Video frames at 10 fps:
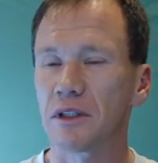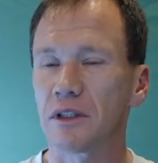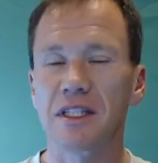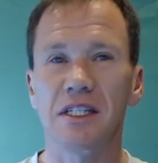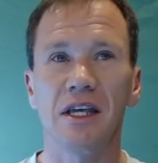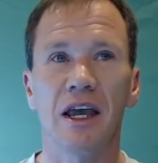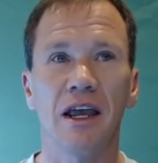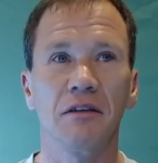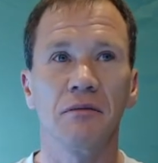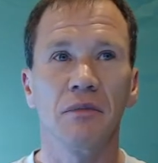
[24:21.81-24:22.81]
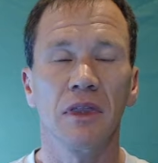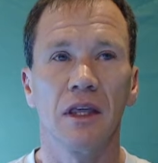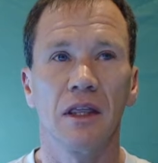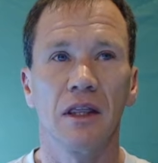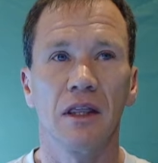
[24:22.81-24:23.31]
Let's say
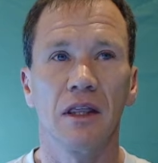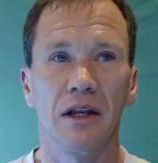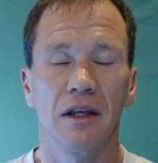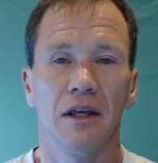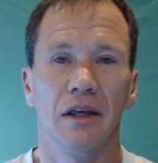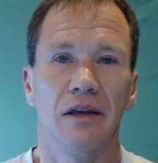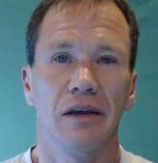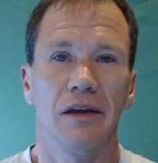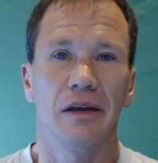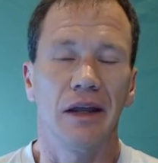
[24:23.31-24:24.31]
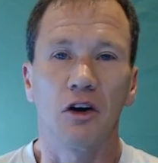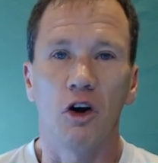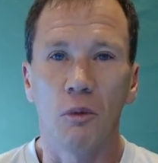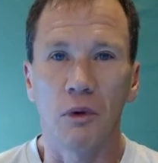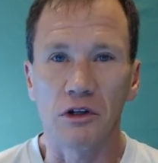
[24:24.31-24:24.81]
that in your
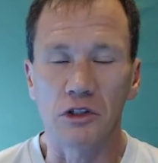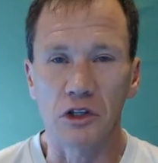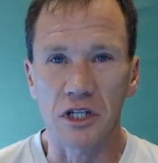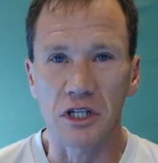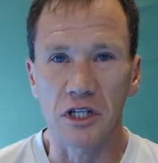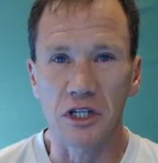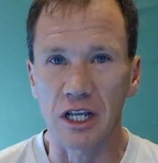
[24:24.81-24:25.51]
homeowner association,